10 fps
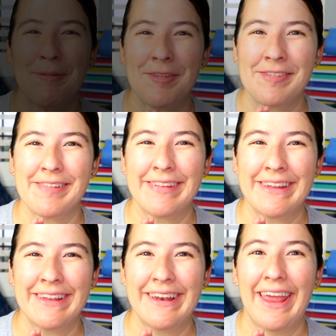is
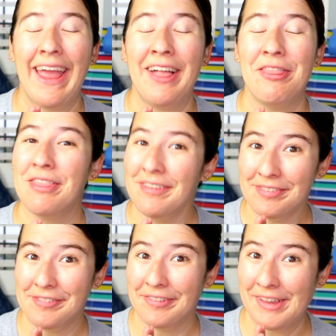Jillian, and
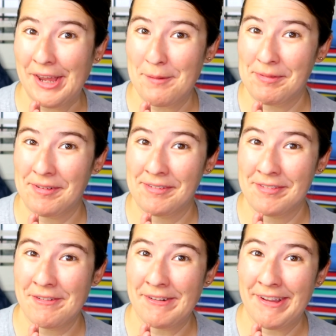this is Jillian Camps,
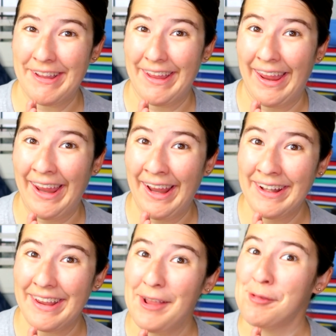Arizona,
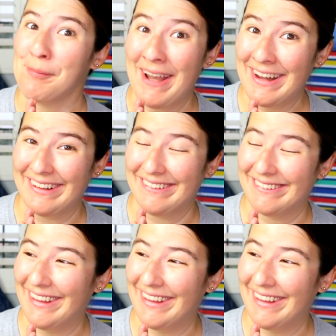and it's raining.